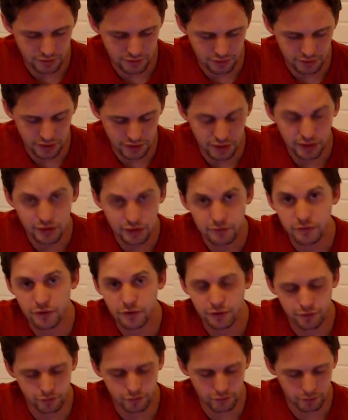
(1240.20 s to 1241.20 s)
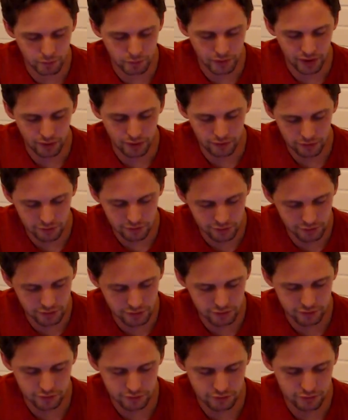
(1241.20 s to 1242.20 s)
getting involved with
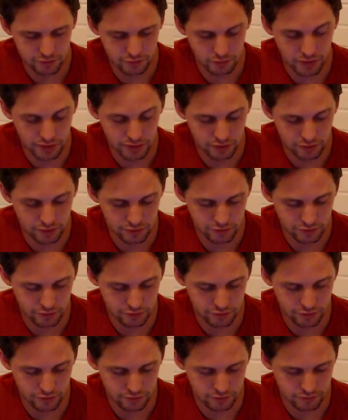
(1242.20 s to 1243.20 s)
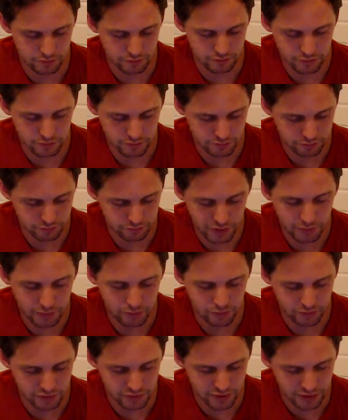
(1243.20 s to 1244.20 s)
politics, to making sure
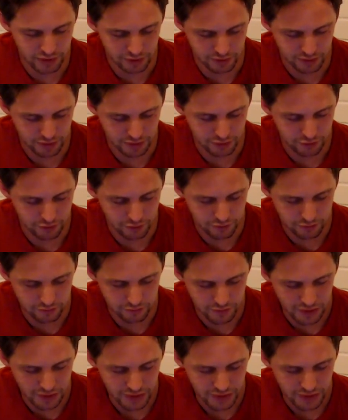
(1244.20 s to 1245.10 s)
people are taken care of.